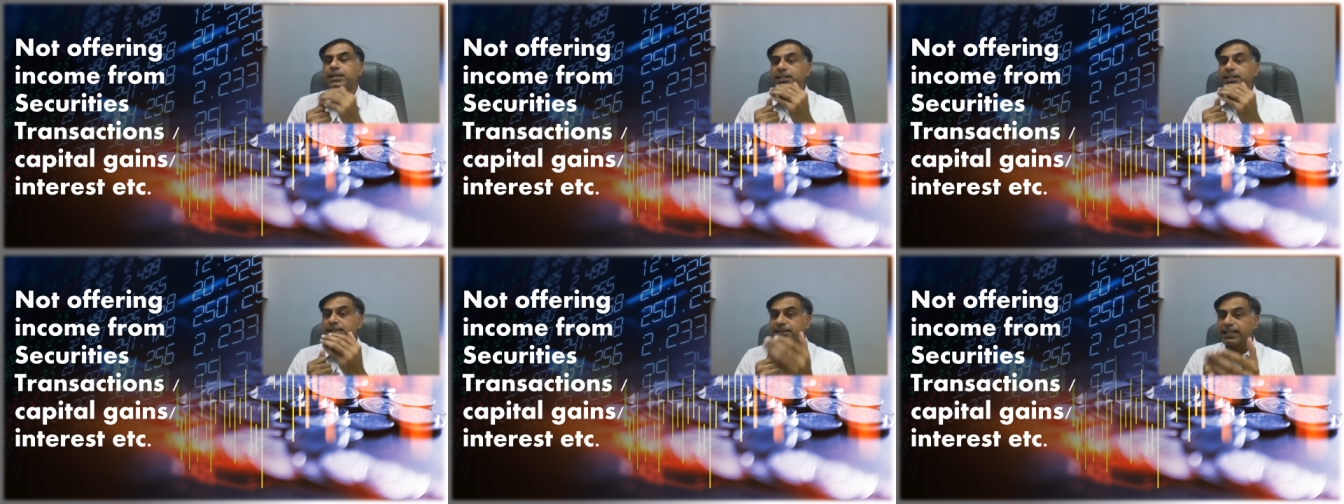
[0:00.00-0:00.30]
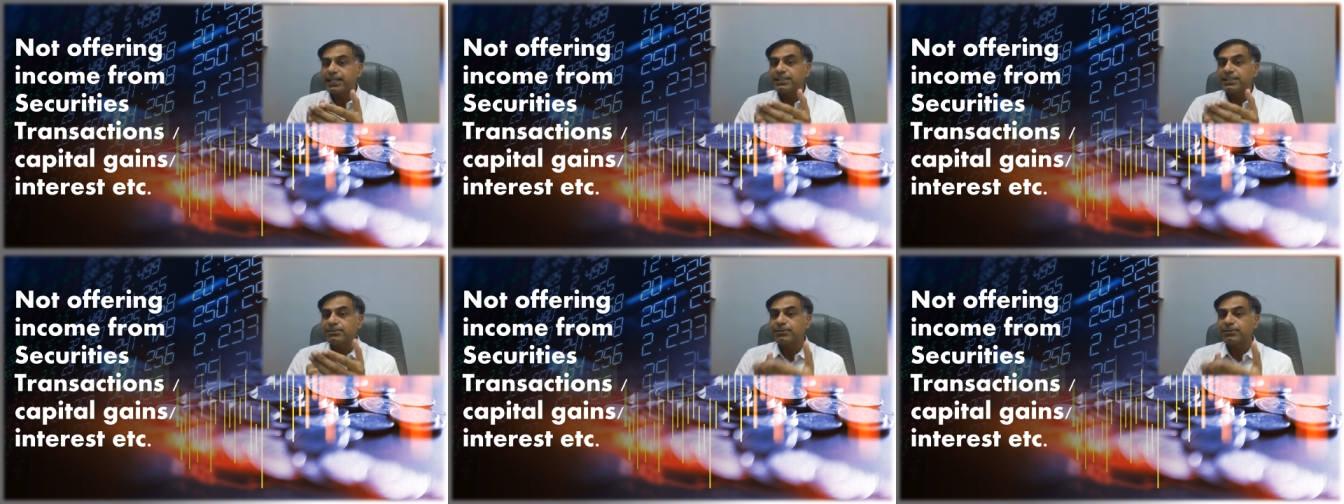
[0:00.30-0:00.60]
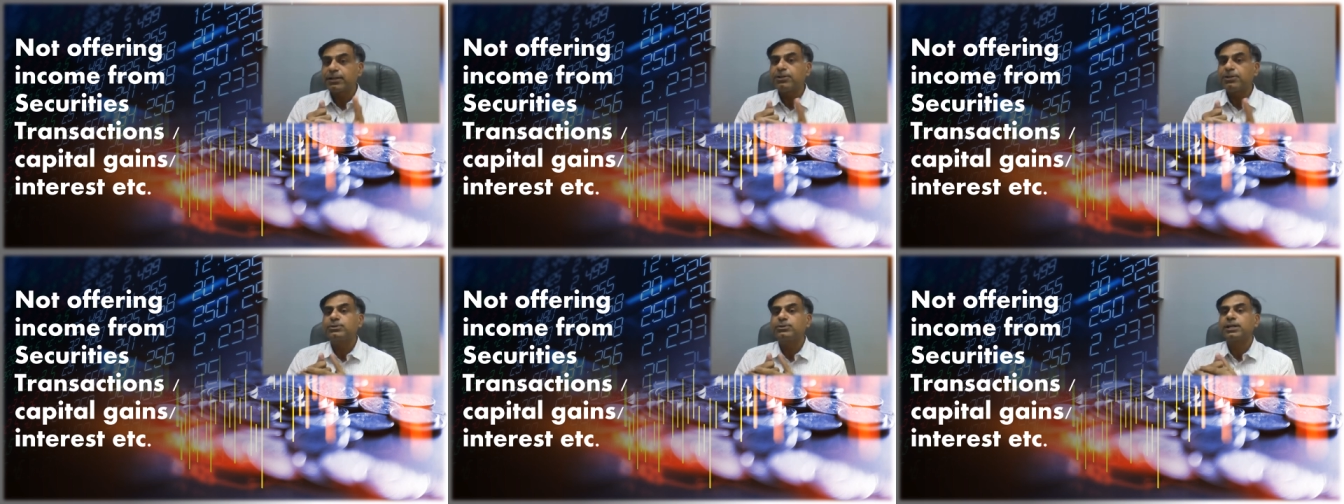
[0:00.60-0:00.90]
sales
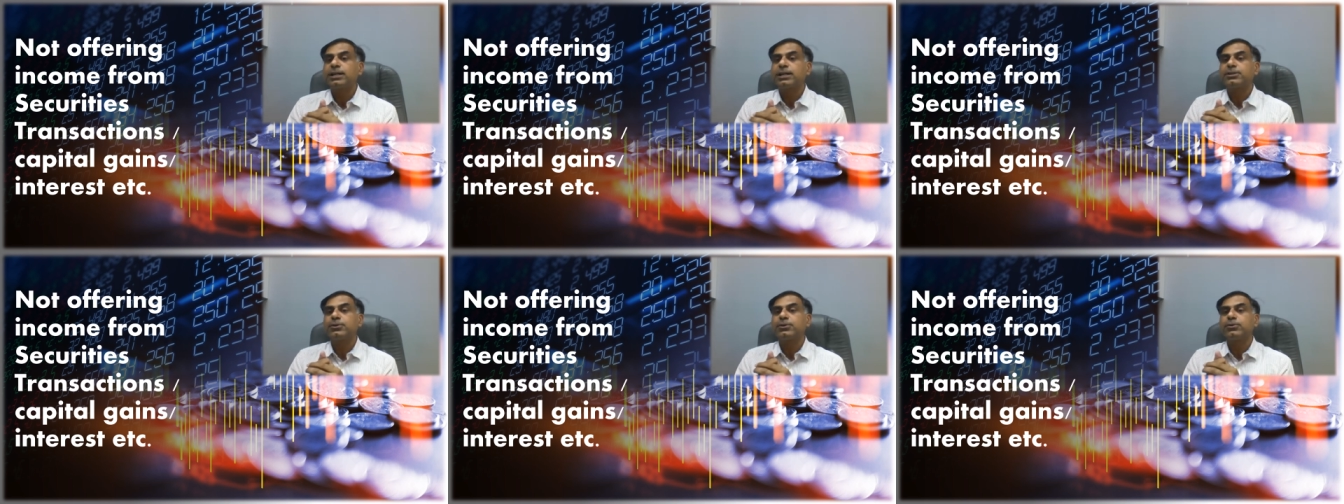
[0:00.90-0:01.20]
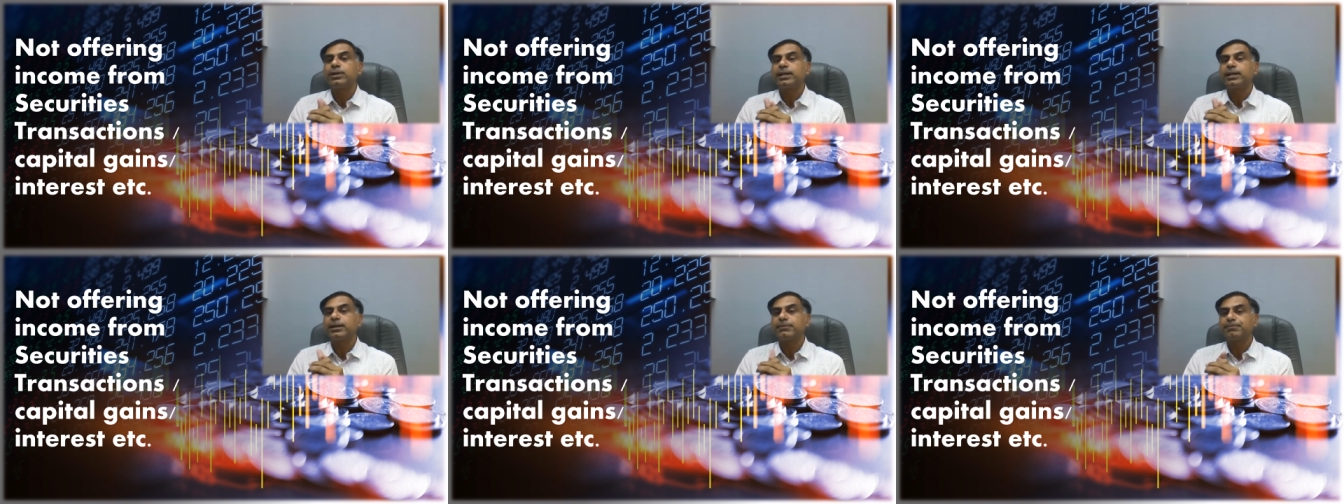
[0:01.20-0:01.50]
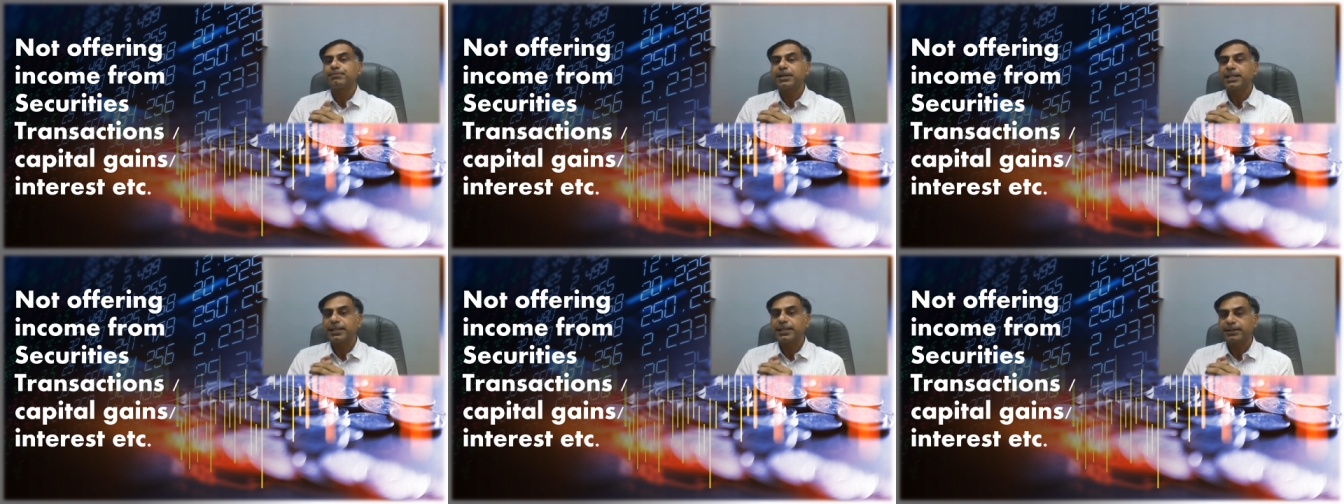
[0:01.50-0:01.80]
values are duly
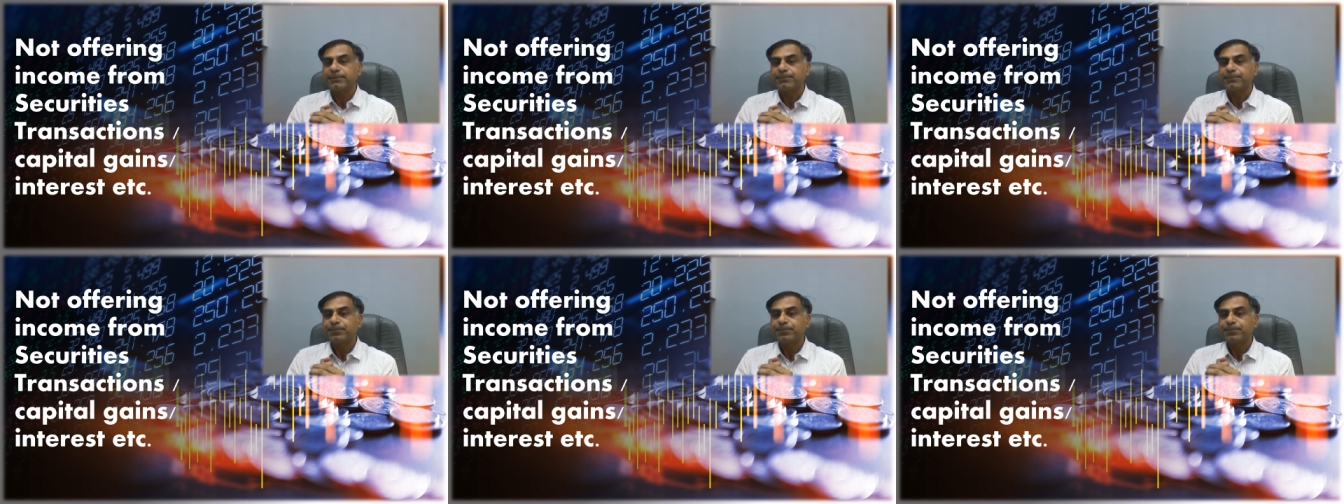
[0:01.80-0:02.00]
appearing.